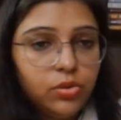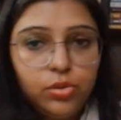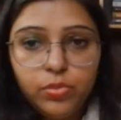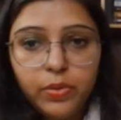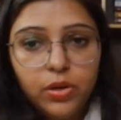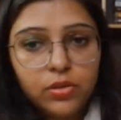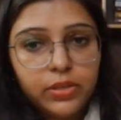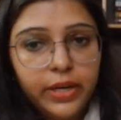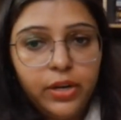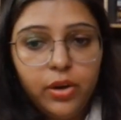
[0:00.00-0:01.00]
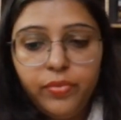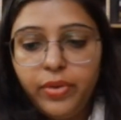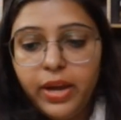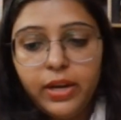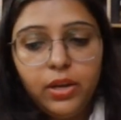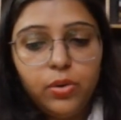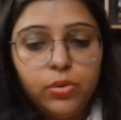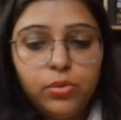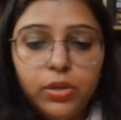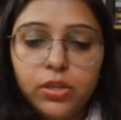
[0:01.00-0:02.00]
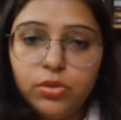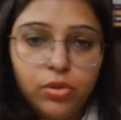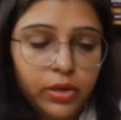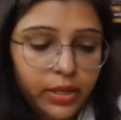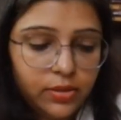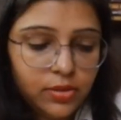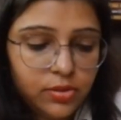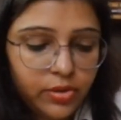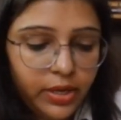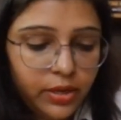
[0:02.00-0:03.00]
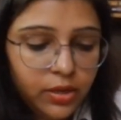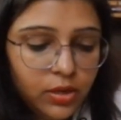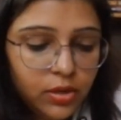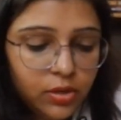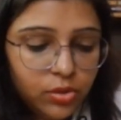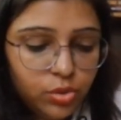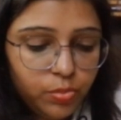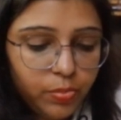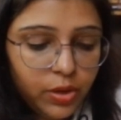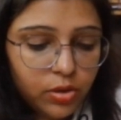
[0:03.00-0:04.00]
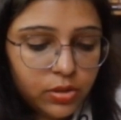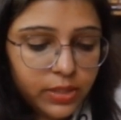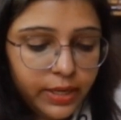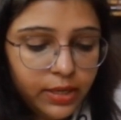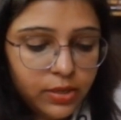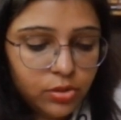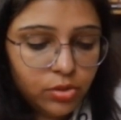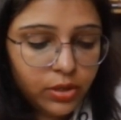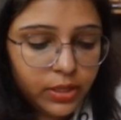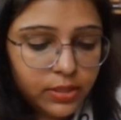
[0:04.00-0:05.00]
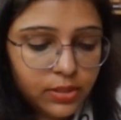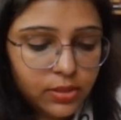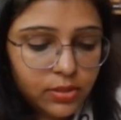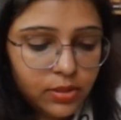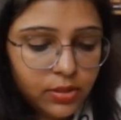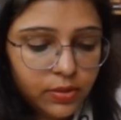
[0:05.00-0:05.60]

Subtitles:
So superoxide of NaO2 does not exist, right? Superoxide does not exist.